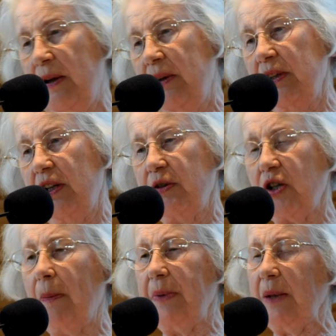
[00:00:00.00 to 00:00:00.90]
the
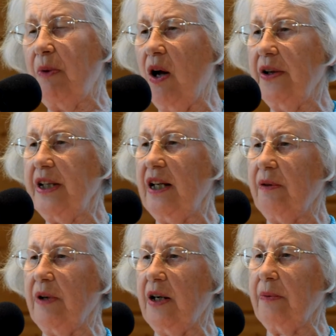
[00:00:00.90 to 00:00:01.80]
shopping mall near
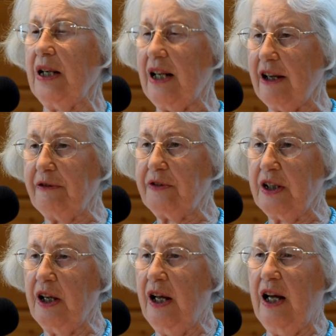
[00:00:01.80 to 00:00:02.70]
where we
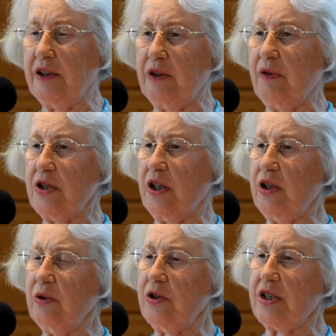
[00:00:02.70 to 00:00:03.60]
lived, and it was a
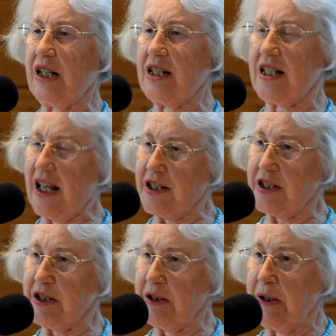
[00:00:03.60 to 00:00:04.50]
huge
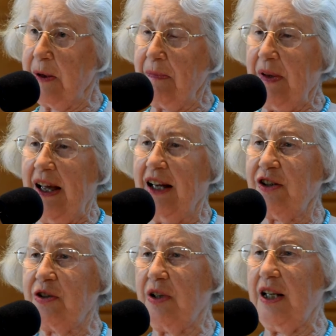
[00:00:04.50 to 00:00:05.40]
success.
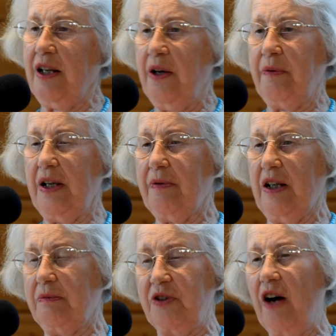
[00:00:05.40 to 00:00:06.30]
Actually, we
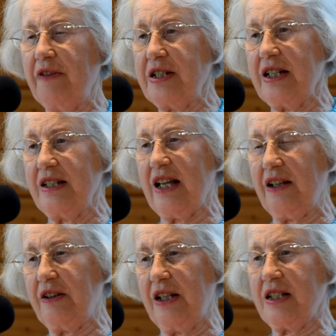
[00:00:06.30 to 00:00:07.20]
were novices
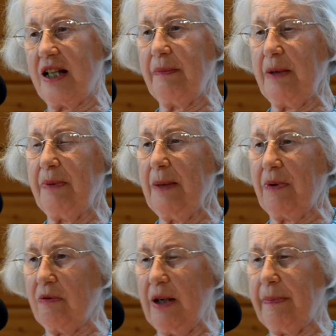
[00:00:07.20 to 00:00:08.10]
at this. I mean,
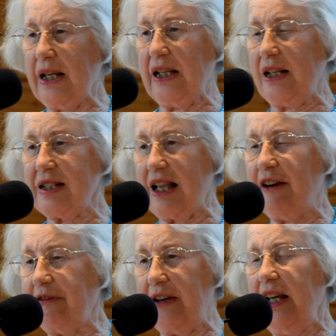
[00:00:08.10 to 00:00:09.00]
people were bringing
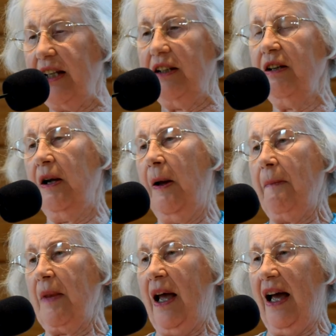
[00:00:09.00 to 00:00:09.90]
stuff in,
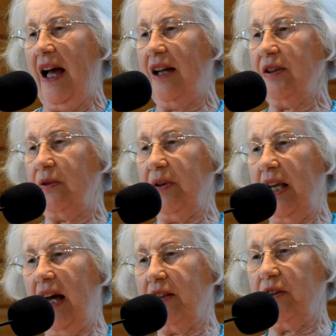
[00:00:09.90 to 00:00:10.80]
and we
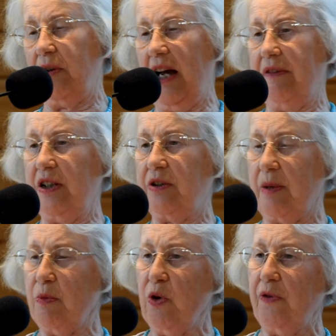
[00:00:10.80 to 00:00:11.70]
had to have
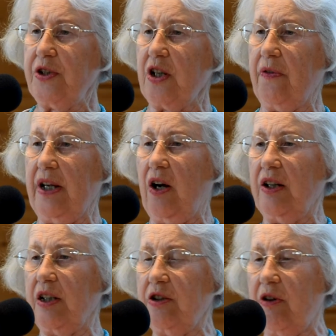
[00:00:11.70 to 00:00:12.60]
it removed, so we
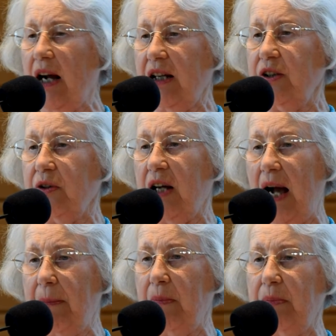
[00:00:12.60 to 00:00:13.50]
got a truck to
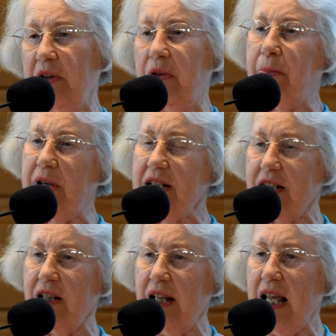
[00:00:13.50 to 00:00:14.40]
come with
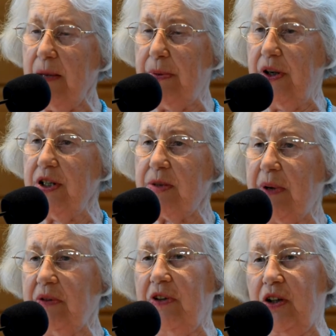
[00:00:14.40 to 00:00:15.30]
prison laborers,
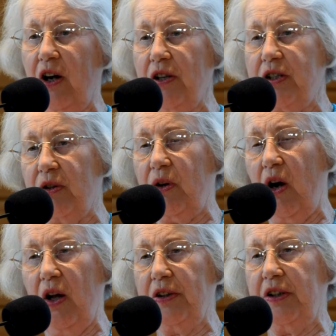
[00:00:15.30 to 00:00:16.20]
but we also
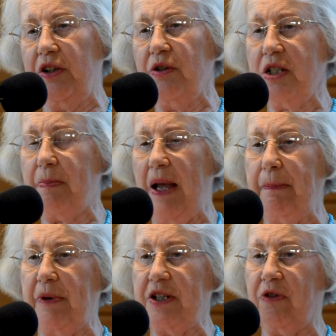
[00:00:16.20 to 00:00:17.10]
called the
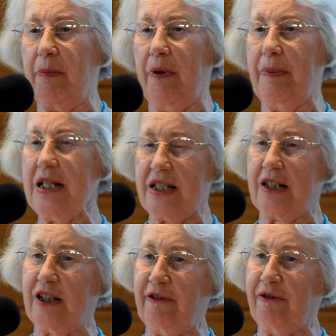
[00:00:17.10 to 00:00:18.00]
newspapers for
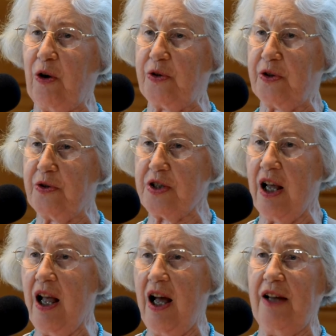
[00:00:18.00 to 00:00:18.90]
publicity photos,
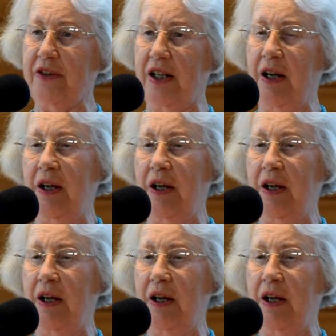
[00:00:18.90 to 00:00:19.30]
and the